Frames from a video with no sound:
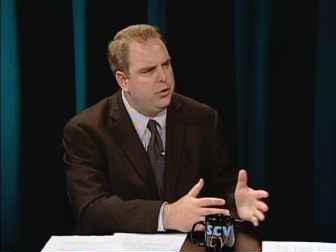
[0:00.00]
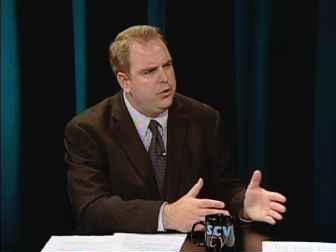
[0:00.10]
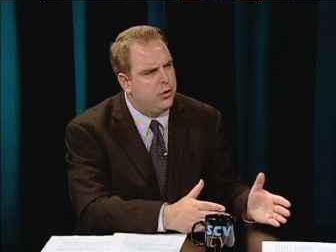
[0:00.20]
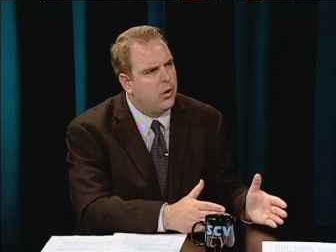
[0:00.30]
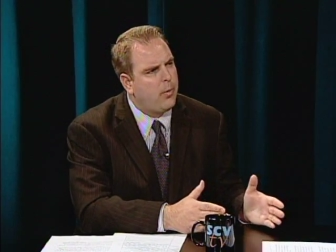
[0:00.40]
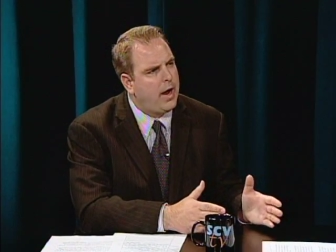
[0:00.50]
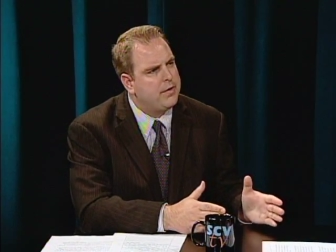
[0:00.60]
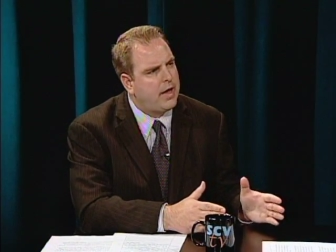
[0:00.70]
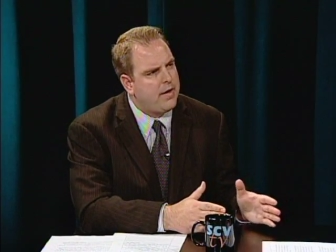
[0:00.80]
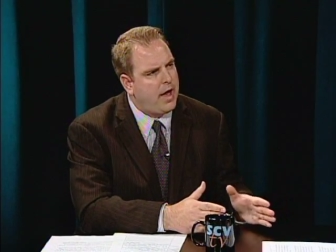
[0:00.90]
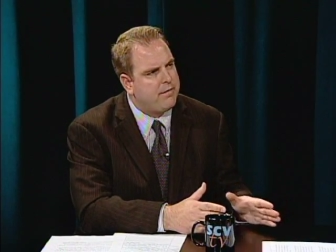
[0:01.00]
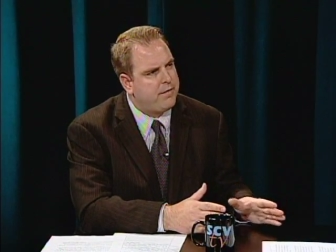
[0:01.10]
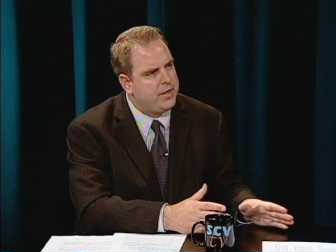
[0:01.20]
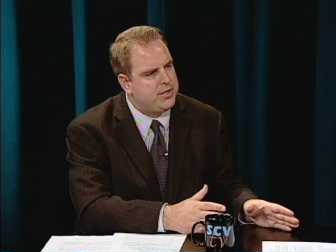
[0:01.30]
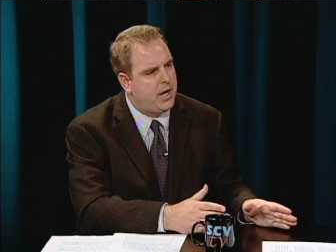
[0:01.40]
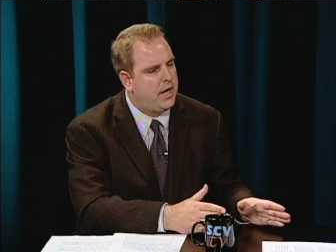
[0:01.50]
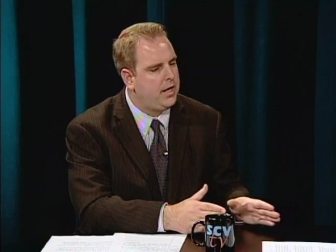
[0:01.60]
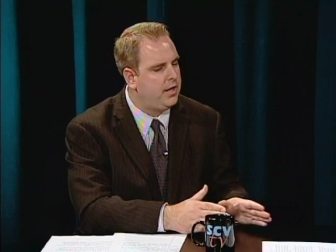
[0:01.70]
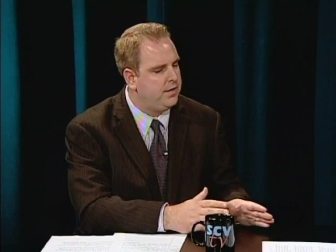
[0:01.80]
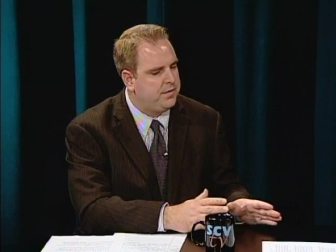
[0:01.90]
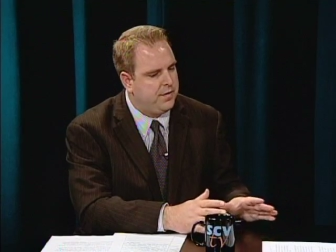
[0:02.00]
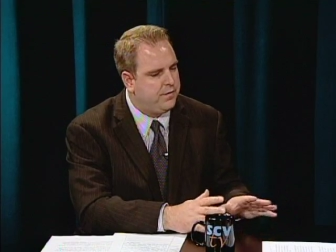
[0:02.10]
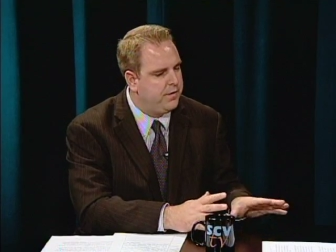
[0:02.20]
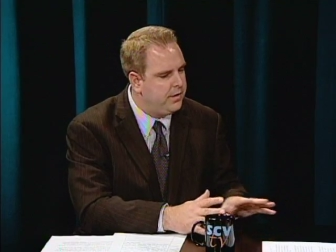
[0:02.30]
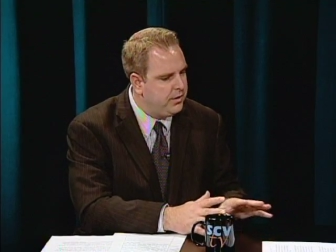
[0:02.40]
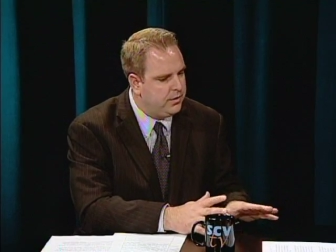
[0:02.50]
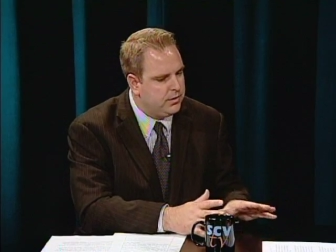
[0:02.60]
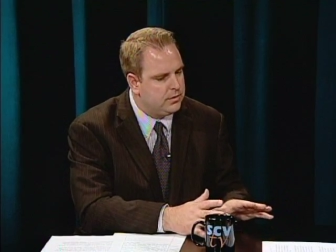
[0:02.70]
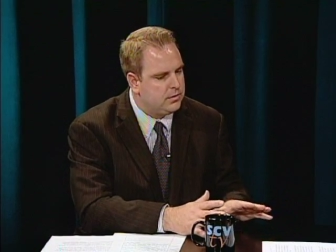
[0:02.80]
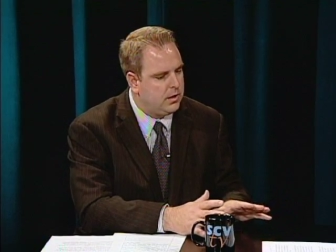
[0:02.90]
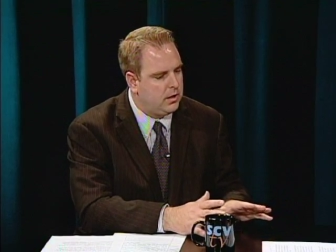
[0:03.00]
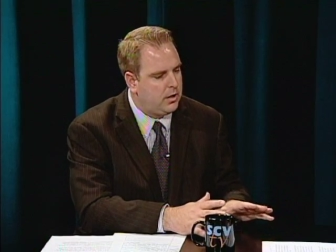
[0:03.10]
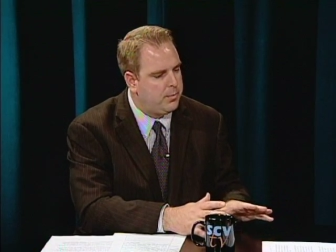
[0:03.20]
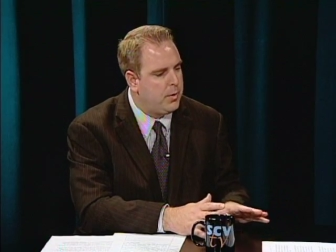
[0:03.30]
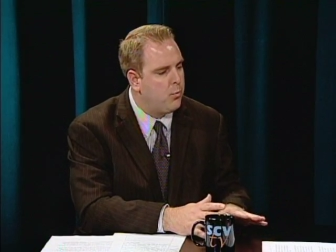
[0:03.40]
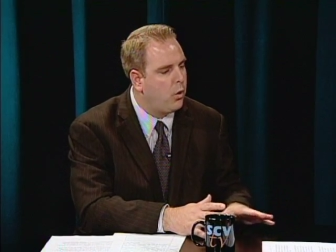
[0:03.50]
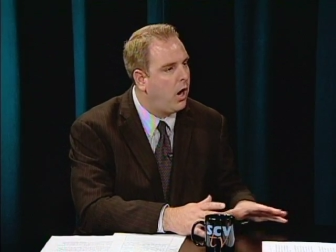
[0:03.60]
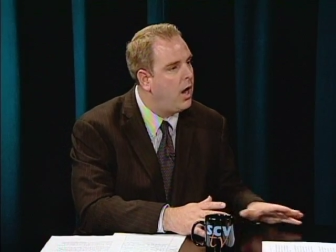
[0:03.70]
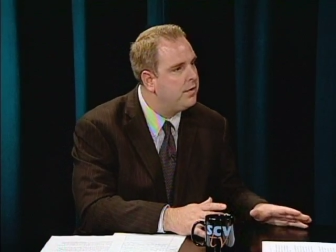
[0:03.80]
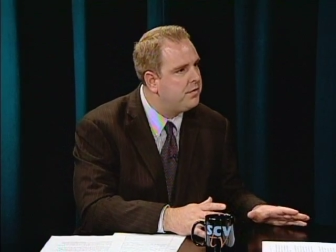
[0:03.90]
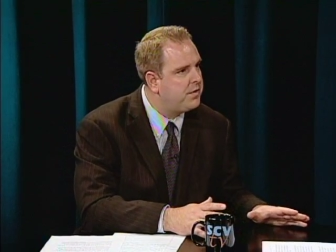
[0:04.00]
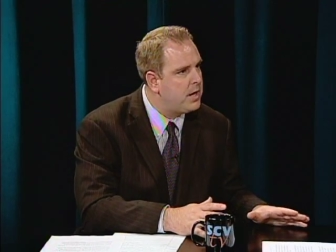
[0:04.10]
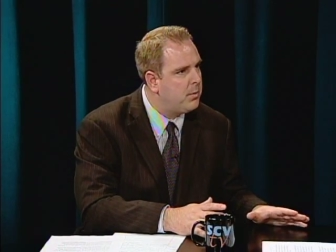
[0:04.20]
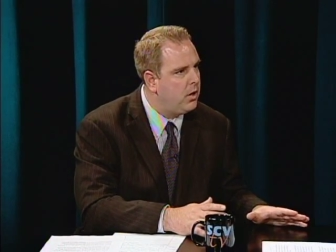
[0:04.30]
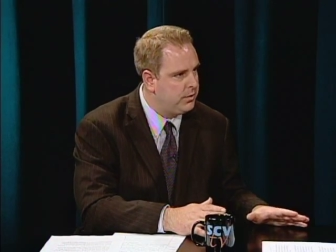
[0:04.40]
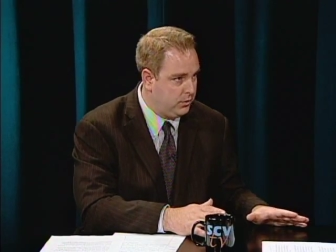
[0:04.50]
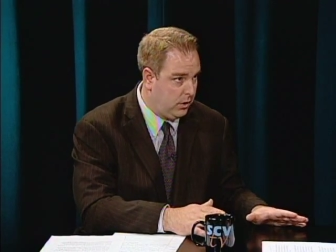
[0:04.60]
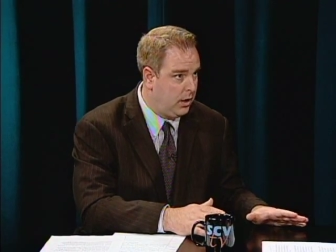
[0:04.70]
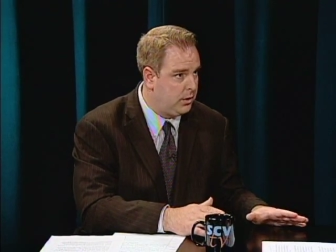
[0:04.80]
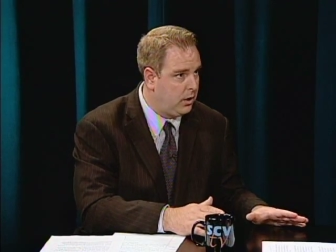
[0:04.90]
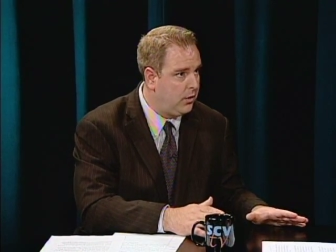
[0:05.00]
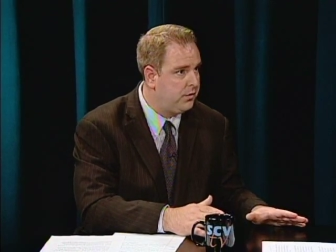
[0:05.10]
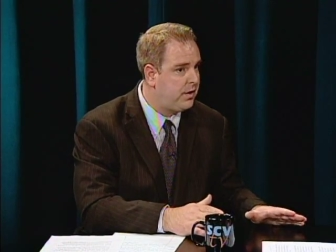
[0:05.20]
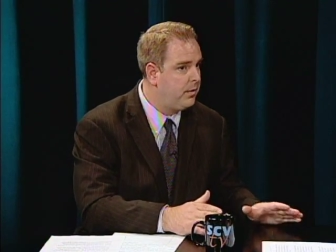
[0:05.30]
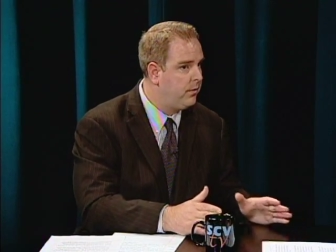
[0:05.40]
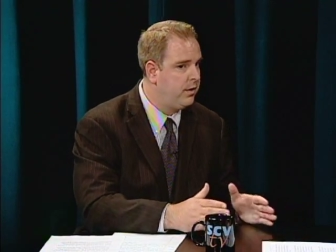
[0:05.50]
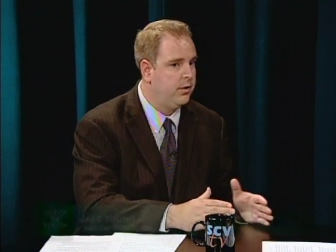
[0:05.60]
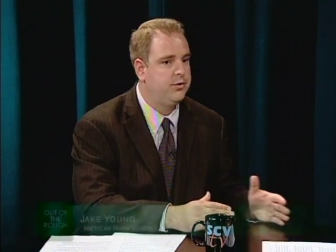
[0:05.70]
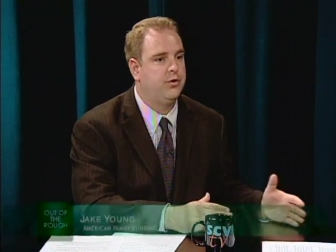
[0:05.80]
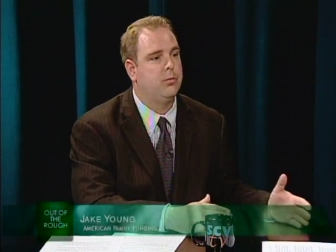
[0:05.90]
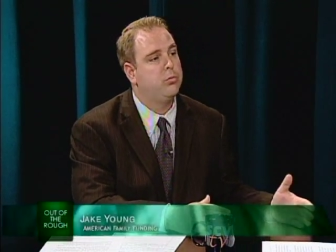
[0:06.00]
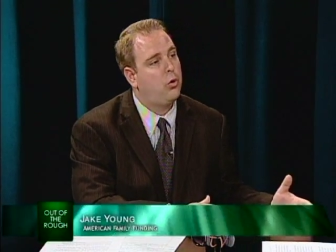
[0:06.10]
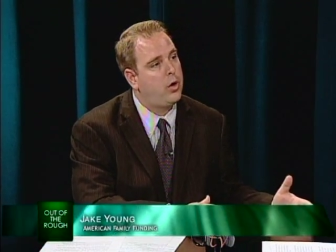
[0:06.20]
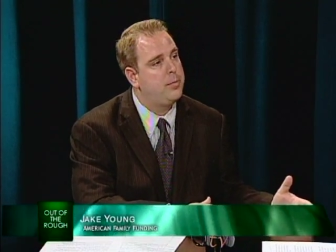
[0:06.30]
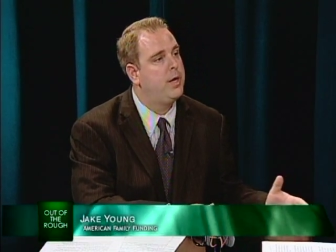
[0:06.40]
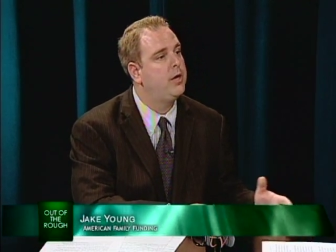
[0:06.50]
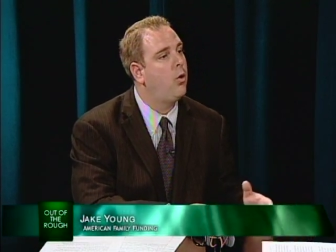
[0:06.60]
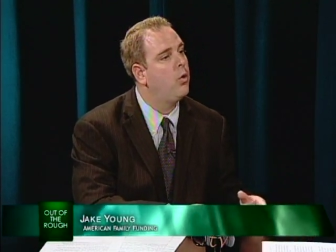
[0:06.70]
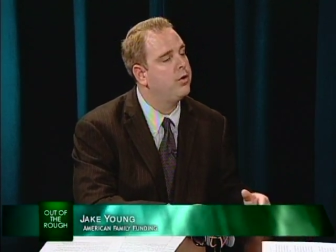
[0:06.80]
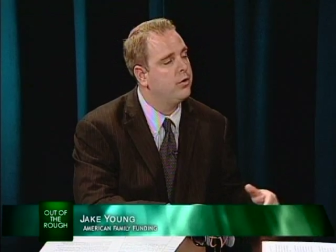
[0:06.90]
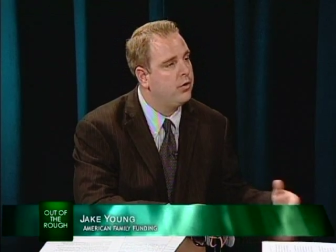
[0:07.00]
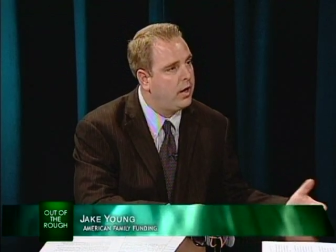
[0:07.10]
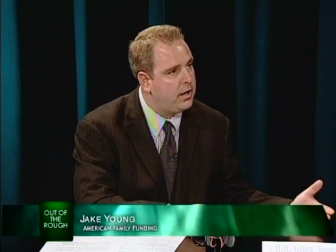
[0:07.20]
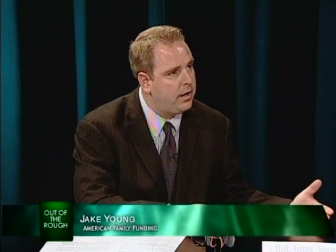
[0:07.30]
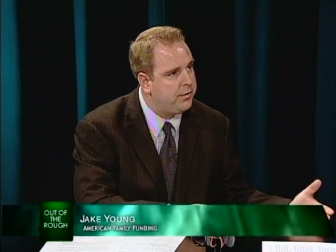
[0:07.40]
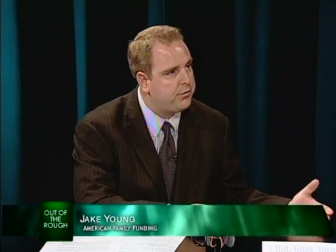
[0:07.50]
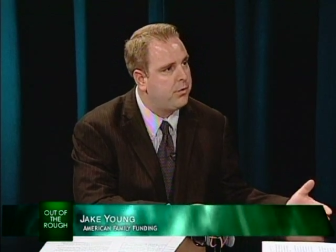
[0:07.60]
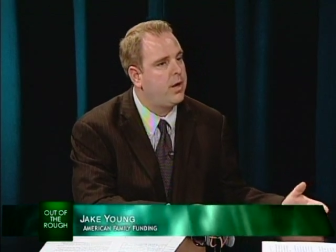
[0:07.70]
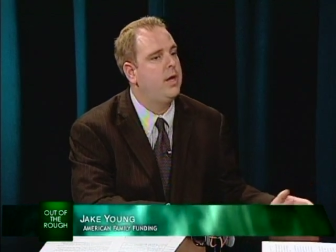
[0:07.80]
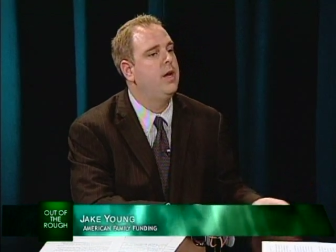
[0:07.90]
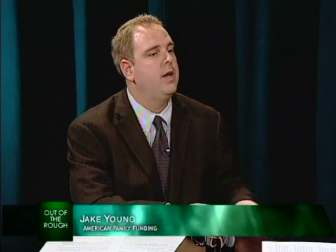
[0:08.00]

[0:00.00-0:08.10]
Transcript: you're right. FHA is if you're a little bit more unstable on the loan side, whether it's your employment or your credit history.